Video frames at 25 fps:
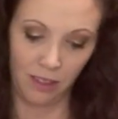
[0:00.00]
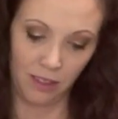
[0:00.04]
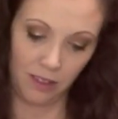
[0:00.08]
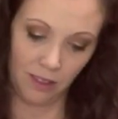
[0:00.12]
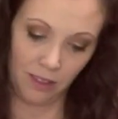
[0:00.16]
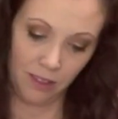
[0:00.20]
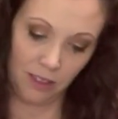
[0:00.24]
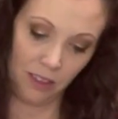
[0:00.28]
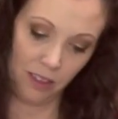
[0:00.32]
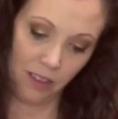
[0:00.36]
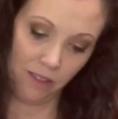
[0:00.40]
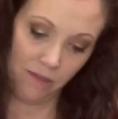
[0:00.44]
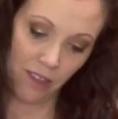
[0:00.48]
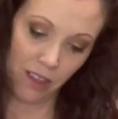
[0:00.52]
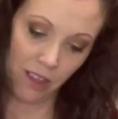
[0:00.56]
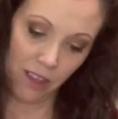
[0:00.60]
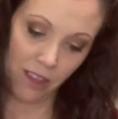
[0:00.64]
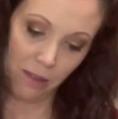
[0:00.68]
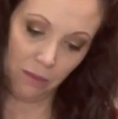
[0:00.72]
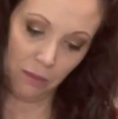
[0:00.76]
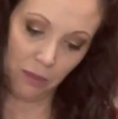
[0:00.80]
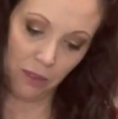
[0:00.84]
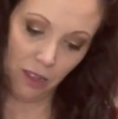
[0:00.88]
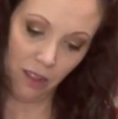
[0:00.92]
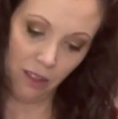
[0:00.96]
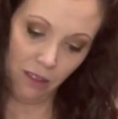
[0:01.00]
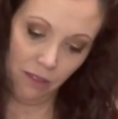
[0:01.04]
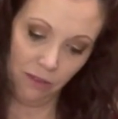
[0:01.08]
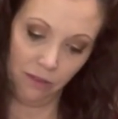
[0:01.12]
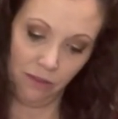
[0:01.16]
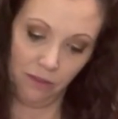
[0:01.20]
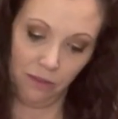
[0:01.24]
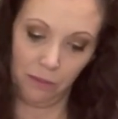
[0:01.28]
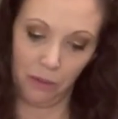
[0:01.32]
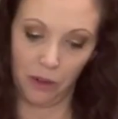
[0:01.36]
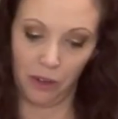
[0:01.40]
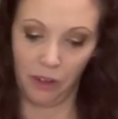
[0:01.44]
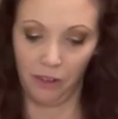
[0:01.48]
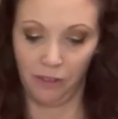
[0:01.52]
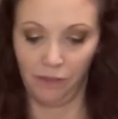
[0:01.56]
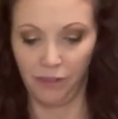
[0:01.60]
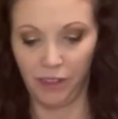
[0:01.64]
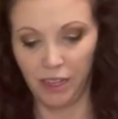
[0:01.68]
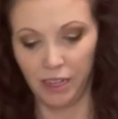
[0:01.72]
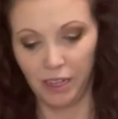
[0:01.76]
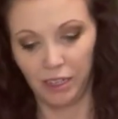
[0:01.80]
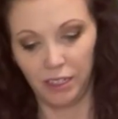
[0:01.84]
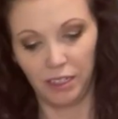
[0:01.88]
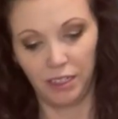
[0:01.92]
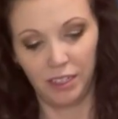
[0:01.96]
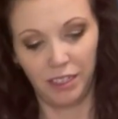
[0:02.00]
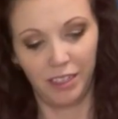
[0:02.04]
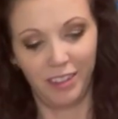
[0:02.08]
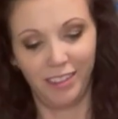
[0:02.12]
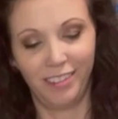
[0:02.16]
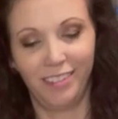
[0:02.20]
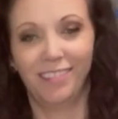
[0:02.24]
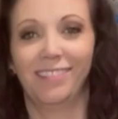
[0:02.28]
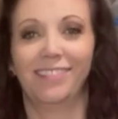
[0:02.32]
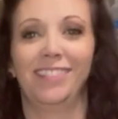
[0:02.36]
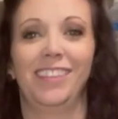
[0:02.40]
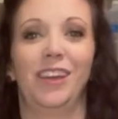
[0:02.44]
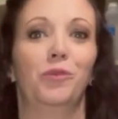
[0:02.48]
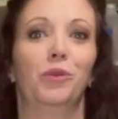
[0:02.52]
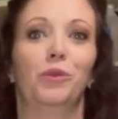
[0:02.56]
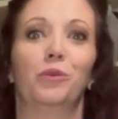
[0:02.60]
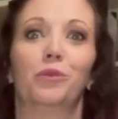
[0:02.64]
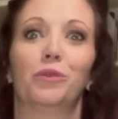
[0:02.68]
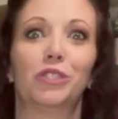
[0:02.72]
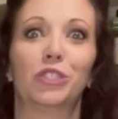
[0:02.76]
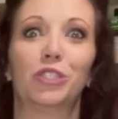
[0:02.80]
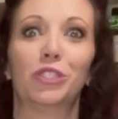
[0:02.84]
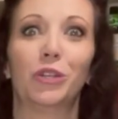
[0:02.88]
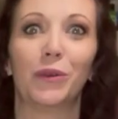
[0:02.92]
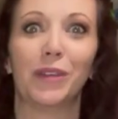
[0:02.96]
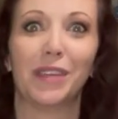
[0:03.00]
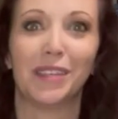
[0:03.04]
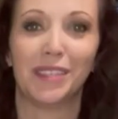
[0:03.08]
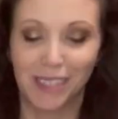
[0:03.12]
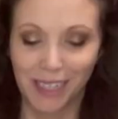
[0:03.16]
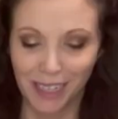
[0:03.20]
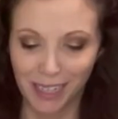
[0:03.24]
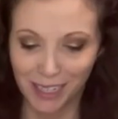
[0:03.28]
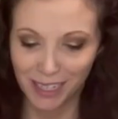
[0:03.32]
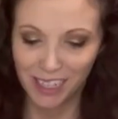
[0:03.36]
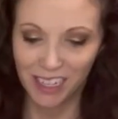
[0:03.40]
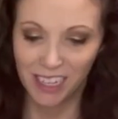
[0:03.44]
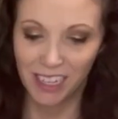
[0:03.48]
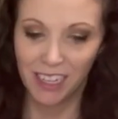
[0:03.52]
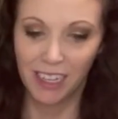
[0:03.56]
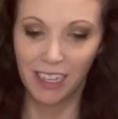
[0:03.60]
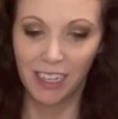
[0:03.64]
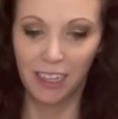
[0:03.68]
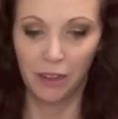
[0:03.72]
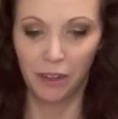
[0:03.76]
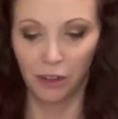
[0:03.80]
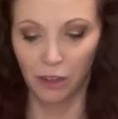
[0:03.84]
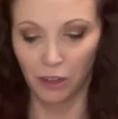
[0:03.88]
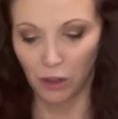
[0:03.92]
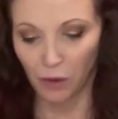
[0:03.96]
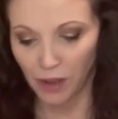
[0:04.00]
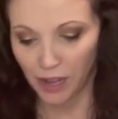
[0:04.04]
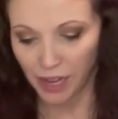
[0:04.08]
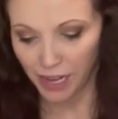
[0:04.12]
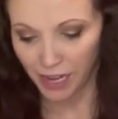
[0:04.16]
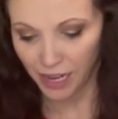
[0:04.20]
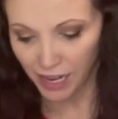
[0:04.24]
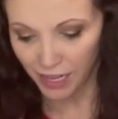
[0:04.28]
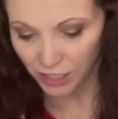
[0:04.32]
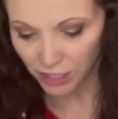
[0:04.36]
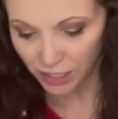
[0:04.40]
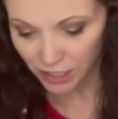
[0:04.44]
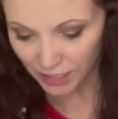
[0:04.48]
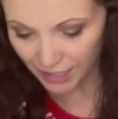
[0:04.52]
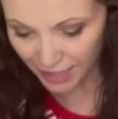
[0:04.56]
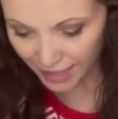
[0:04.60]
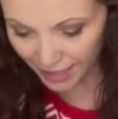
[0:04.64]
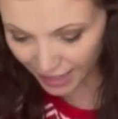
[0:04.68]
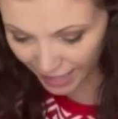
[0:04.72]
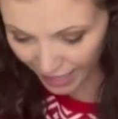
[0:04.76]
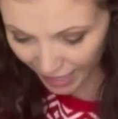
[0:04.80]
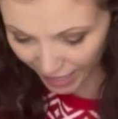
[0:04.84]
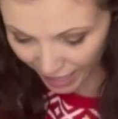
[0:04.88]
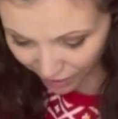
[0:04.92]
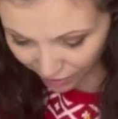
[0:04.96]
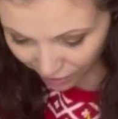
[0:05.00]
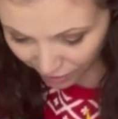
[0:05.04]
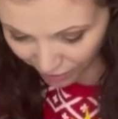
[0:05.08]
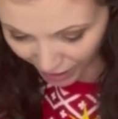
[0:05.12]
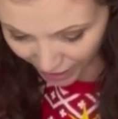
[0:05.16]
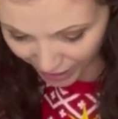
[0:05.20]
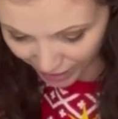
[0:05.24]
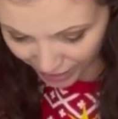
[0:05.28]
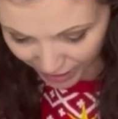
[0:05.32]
See if that comes off. Perfect. That one was so easy. Go ahead and just lay it right